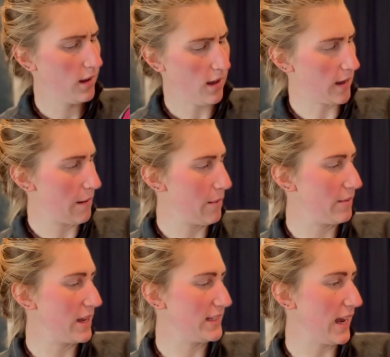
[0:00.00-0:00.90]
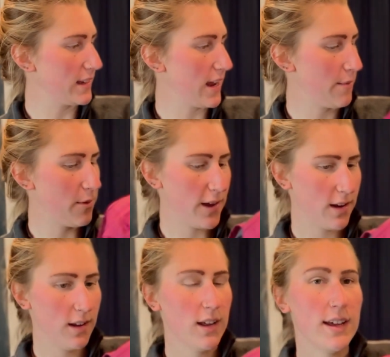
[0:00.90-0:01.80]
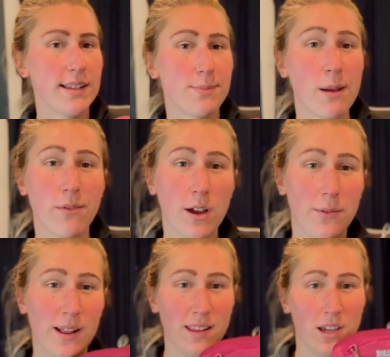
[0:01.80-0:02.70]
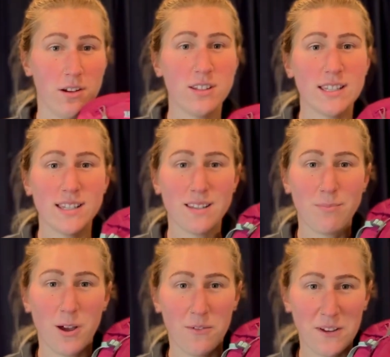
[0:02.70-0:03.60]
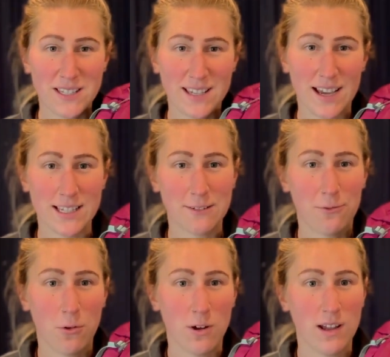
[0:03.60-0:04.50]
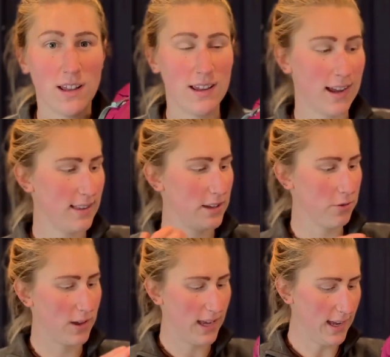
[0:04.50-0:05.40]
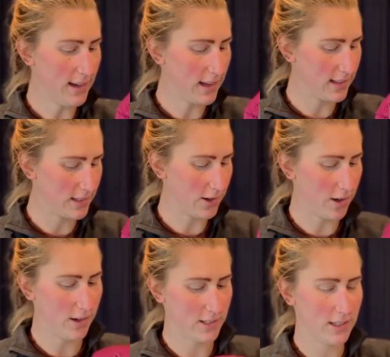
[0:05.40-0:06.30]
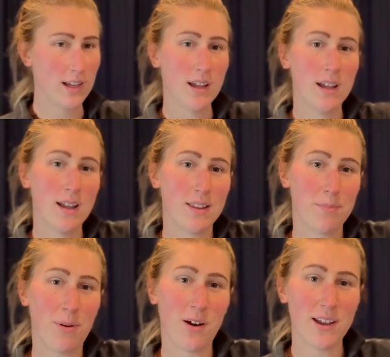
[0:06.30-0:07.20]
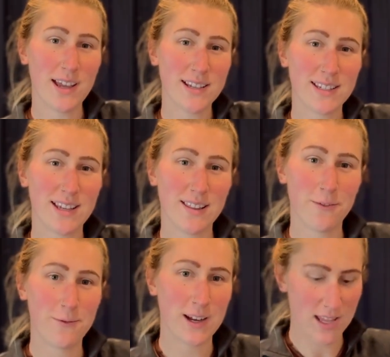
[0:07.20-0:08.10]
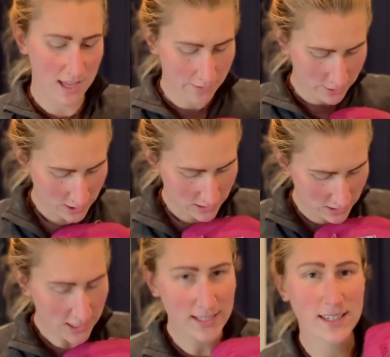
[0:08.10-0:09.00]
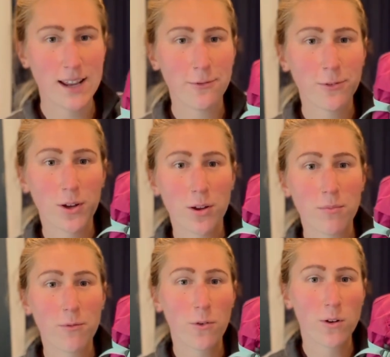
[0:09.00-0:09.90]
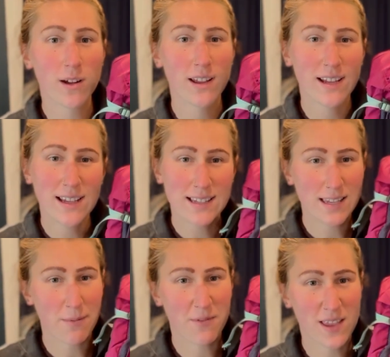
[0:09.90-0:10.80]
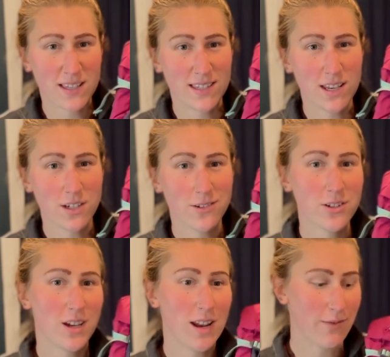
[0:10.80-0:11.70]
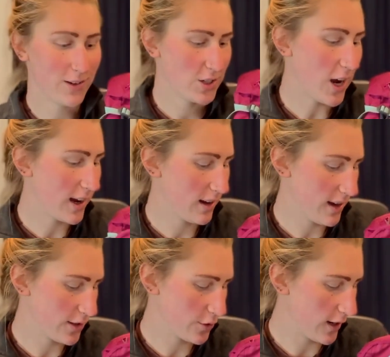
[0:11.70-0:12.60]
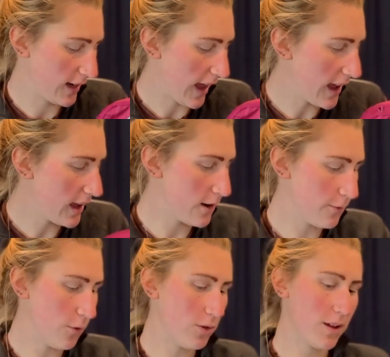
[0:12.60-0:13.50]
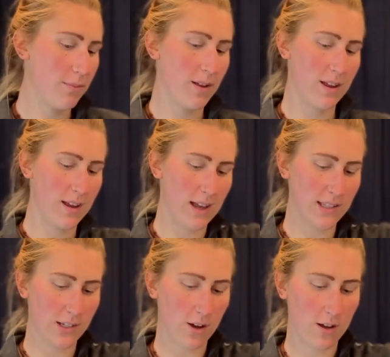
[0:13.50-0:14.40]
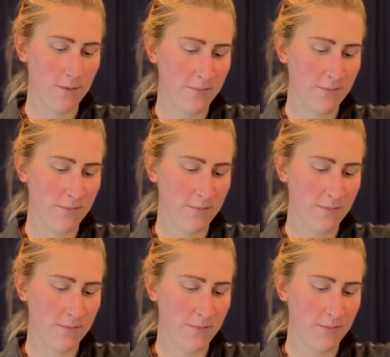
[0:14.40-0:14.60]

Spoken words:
I can't remember the exact name of it. It's been very well used. This is the perfect size for a little kid. It's got the pocket in the front here, which is just enough room for some of the essentials. You can even chuck an extra layer in for them. It's got